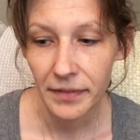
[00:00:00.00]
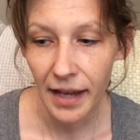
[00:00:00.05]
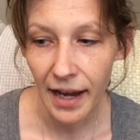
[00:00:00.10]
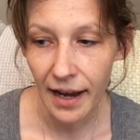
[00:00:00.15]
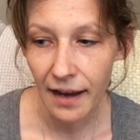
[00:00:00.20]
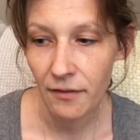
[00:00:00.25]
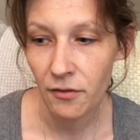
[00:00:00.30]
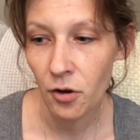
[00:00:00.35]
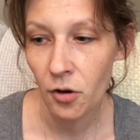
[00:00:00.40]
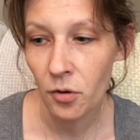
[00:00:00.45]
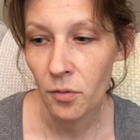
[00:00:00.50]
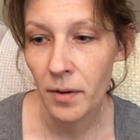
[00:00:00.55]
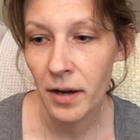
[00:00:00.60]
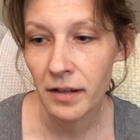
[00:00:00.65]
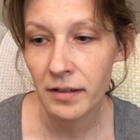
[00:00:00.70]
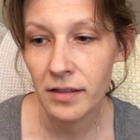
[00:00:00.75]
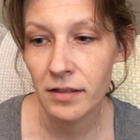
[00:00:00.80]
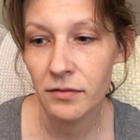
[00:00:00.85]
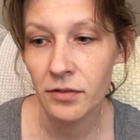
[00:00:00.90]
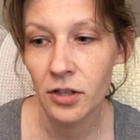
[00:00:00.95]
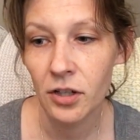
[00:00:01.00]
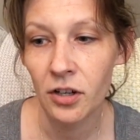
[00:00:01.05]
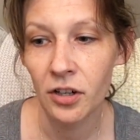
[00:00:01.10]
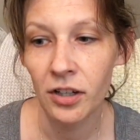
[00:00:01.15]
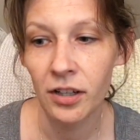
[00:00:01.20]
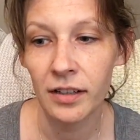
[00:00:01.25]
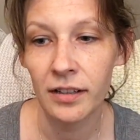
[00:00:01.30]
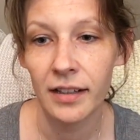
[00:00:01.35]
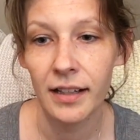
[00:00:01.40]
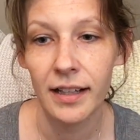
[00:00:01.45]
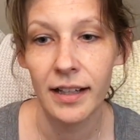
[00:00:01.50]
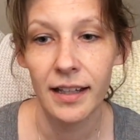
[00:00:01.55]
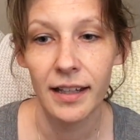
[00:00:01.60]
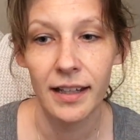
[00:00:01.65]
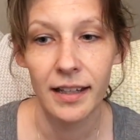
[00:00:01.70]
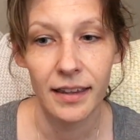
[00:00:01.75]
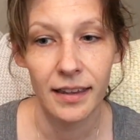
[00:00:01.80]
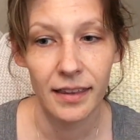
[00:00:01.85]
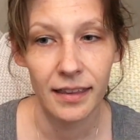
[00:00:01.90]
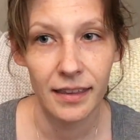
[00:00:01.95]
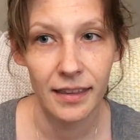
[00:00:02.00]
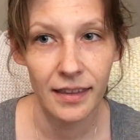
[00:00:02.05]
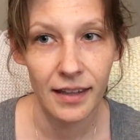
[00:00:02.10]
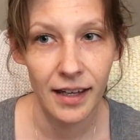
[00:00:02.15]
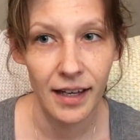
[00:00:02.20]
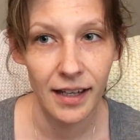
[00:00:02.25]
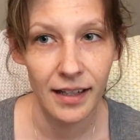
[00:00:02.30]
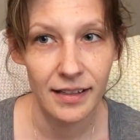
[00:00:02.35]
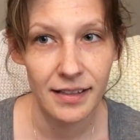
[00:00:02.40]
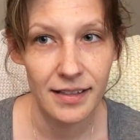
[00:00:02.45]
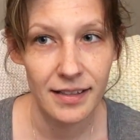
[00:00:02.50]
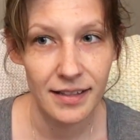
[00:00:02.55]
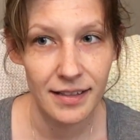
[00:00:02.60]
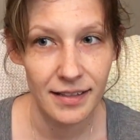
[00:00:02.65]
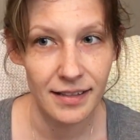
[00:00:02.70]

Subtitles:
I have a whole box of yarn that